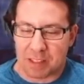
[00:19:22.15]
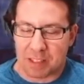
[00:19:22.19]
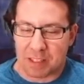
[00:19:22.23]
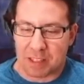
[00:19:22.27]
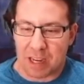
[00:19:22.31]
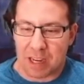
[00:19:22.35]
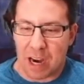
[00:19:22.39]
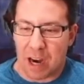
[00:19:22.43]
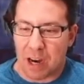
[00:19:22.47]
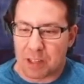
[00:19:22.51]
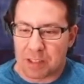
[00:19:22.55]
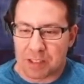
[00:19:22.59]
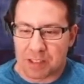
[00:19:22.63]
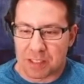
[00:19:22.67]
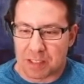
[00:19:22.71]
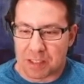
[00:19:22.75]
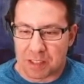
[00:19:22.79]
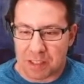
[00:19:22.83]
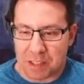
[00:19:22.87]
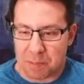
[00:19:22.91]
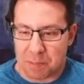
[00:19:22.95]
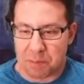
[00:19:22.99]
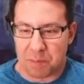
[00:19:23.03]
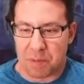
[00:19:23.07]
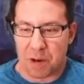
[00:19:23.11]
Gal's in
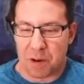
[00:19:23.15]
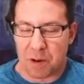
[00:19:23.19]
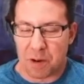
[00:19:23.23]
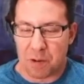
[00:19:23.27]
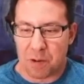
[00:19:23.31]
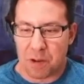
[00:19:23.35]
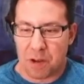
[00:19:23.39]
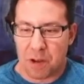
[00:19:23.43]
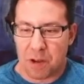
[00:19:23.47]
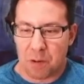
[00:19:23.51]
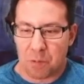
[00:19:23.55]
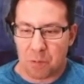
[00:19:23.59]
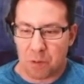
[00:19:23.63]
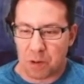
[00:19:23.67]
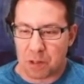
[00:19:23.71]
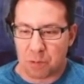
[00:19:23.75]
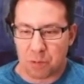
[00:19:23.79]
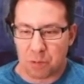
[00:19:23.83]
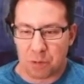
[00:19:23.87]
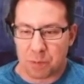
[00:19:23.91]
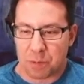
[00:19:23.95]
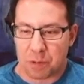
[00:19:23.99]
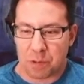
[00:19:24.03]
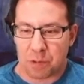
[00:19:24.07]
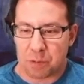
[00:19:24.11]
limbo. Wonder
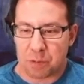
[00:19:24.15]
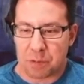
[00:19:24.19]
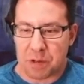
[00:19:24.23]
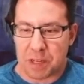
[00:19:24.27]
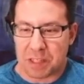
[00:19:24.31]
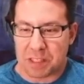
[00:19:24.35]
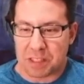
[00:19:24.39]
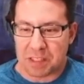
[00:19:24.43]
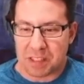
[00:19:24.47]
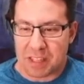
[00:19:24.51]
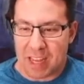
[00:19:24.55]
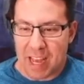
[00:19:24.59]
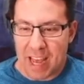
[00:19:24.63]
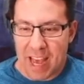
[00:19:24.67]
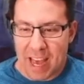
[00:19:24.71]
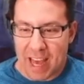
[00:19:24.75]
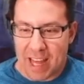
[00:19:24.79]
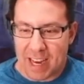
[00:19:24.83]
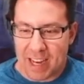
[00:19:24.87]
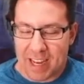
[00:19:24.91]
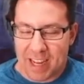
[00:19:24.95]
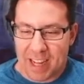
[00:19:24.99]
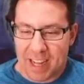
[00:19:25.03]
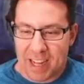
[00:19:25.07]
Woman three is dead.